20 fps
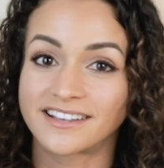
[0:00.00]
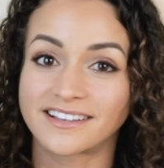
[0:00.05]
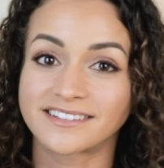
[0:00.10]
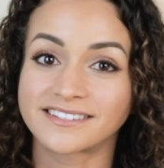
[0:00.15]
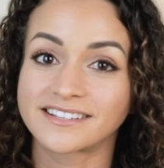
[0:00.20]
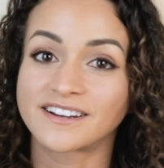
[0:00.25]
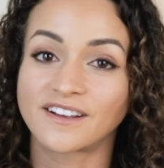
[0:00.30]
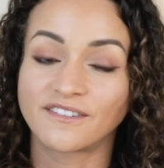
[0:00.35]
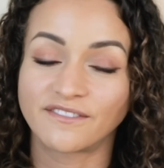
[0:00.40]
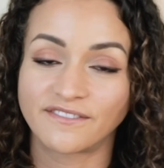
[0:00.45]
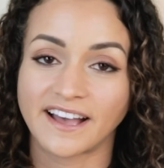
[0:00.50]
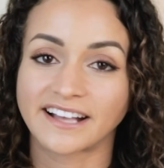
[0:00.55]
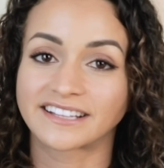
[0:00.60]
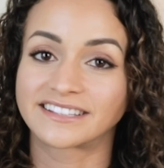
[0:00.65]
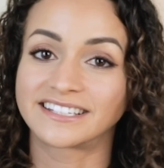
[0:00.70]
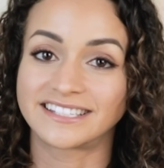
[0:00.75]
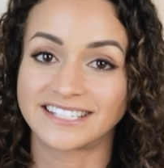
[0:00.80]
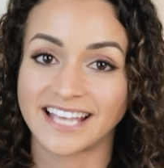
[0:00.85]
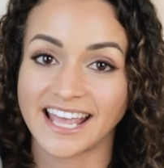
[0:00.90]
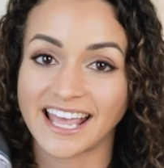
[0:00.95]
doesn't
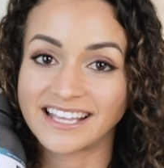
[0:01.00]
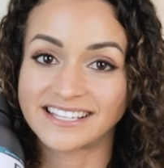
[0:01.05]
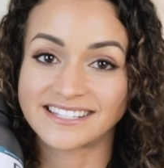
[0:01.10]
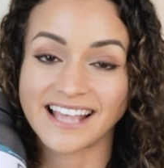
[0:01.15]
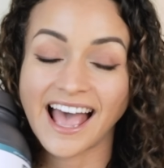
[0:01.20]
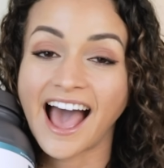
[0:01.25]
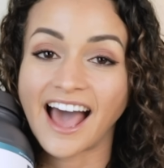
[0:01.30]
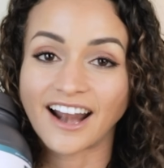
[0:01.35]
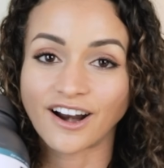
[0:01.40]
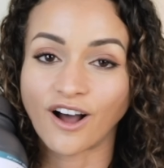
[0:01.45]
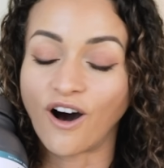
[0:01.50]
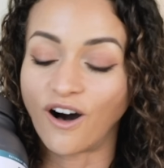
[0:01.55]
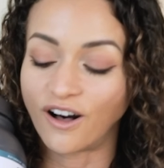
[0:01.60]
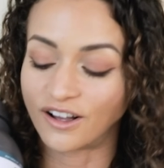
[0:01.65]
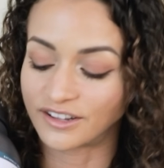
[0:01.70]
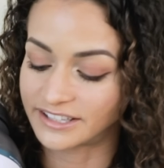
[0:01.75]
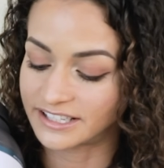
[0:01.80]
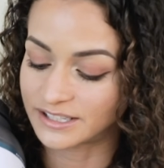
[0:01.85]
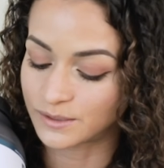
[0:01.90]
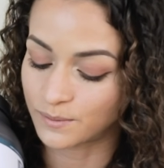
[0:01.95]
affect the taste at
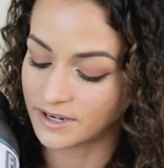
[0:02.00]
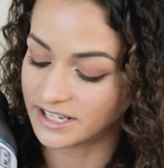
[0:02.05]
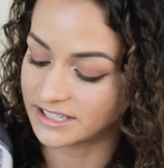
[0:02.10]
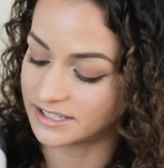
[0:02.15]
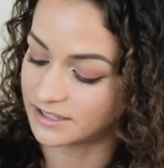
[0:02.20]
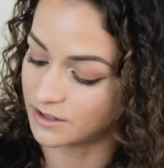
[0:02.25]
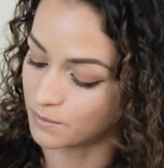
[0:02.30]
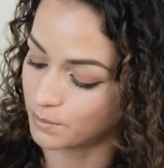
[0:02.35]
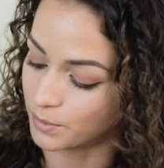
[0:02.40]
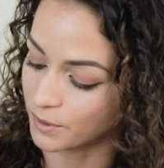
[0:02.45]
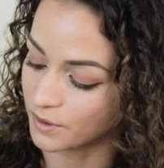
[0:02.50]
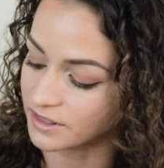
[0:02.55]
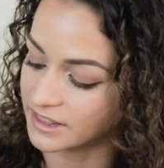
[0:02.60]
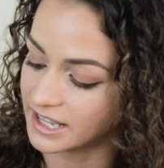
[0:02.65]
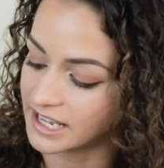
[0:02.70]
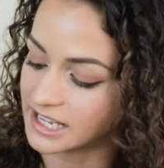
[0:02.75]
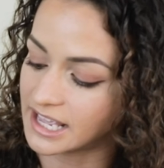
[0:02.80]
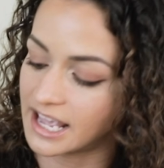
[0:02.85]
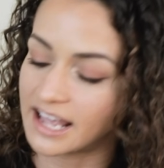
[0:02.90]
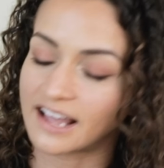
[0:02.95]
all. This one is their
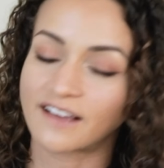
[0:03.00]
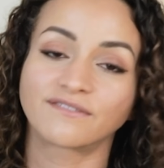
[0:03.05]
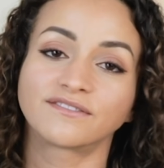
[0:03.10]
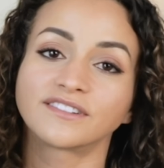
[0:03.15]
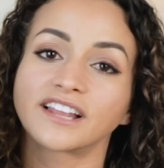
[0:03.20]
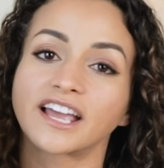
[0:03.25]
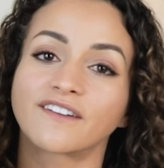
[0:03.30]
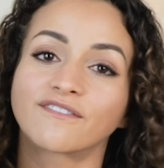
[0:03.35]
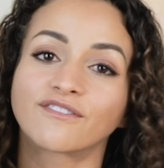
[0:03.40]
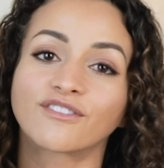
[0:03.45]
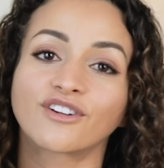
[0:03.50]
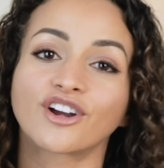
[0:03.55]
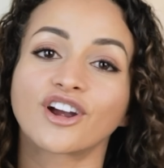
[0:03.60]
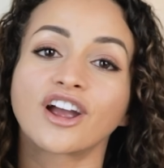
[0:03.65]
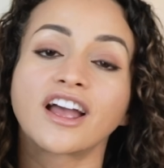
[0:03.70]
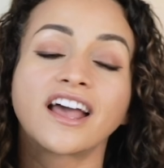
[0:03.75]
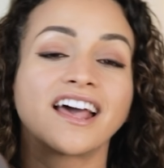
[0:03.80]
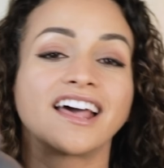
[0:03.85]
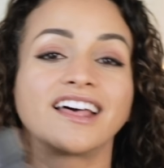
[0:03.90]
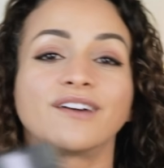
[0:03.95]
birthday cake flavor.
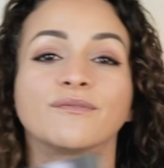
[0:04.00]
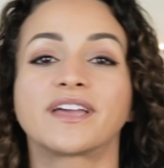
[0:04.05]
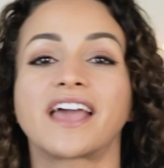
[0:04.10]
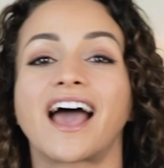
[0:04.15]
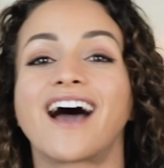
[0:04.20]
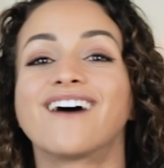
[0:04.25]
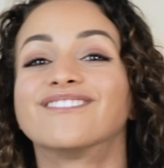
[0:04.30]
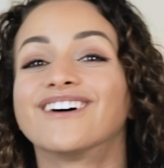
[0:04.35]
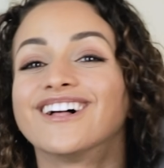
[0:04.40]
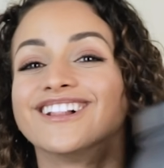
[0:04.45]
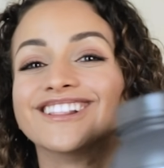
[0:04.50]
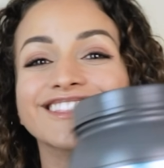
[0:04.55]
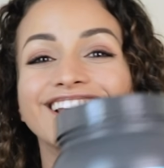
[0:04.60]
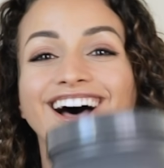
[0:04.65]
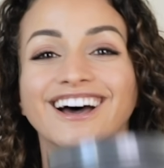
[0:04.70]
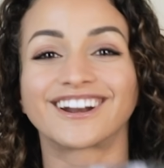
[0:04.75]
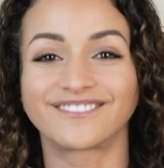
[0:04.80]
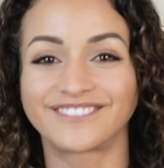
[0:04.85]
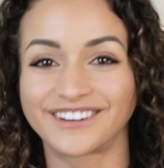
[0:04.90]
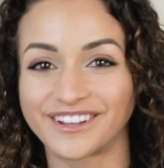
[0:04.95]
We have a
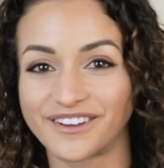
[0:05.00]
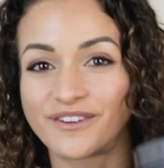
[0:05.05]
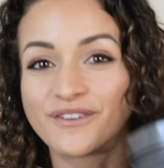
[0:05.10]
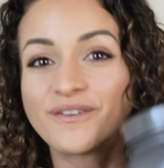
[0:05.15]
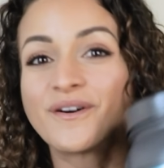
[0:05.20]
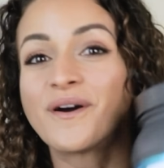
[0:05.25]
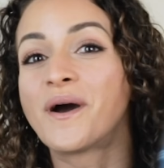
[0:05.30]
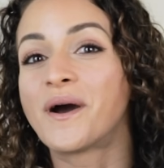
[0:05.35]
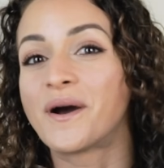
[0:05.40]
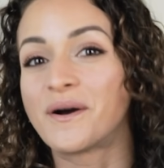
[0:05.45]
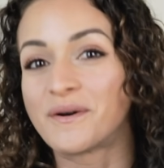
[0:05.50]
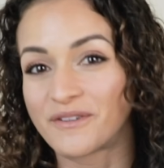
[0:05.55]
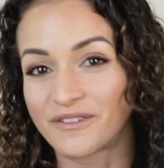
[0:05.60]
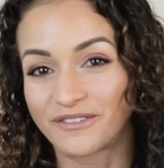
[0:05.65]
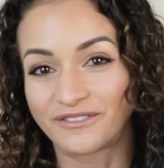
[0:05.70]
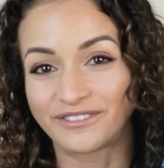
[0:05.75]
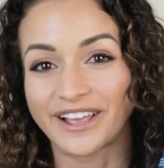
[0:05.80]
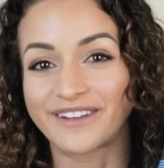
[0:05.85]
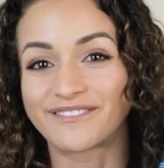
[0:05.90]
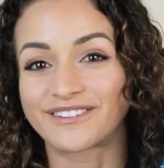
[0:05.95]
lot of new
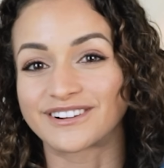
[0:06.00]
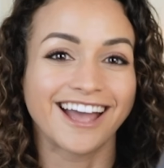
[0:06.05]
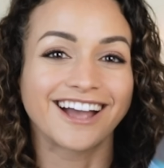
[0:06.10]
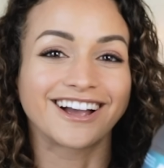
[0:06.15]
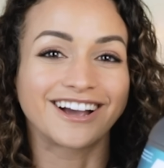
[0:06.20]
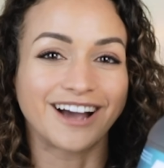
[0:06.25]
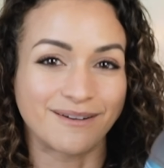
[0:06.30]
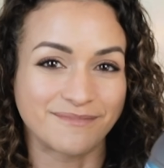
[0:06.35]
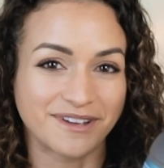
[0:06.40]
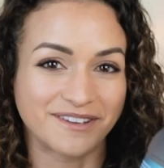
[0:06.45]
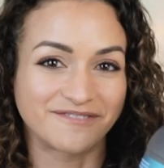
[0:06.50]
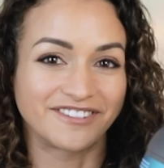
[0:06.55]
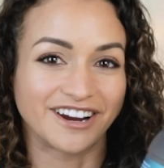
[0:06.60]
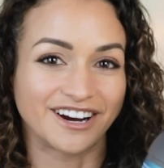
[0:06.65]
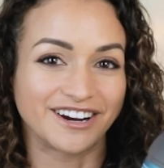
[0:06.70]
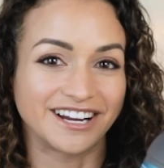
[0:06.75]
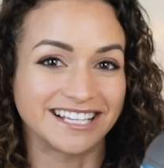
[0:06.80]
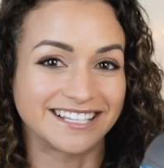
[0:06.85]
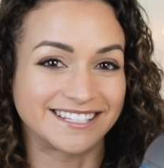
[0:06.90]
flavors coming very